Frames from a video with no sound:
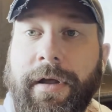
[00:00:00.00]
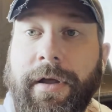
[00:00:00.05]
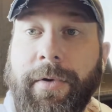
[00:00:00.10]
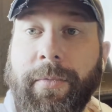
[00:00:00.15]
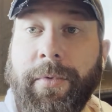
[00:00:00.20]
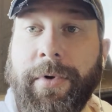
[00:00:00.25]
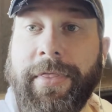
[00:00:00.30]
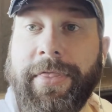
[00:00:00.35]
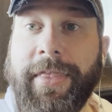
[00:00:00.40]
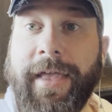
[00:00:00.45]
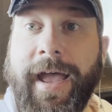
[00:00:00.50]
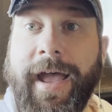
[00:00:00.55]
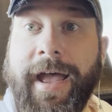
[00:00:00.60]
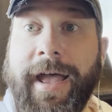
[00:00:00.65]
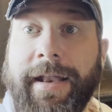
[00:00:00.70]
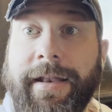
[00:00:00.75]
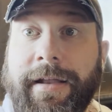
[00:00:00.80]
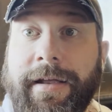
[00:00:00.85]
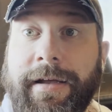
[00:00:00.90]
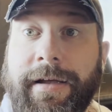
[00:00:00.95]
with
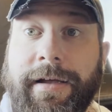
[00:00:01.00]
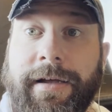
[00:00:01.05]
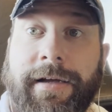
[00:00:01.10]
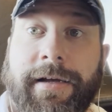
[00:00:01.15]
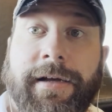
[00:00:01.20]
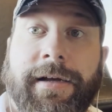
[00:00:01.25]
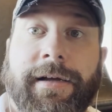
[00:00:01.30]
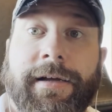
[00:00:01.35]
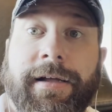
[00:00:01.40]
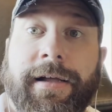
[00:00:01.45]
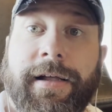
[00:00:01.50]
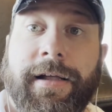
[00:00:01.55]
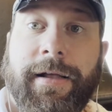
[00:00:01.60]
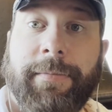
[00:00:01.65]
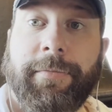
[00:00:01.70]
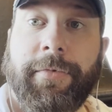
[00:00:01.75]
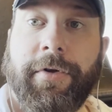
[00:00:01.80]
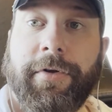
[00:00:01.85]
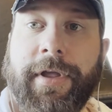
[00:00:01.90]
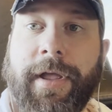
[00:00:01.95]
that, I'm
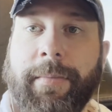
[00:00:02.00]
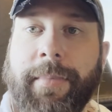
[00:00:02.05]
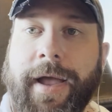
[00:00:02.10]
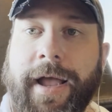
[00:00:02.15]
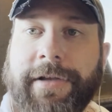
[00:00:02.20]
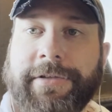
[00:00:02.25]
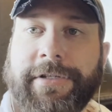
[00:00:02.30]
gonna get back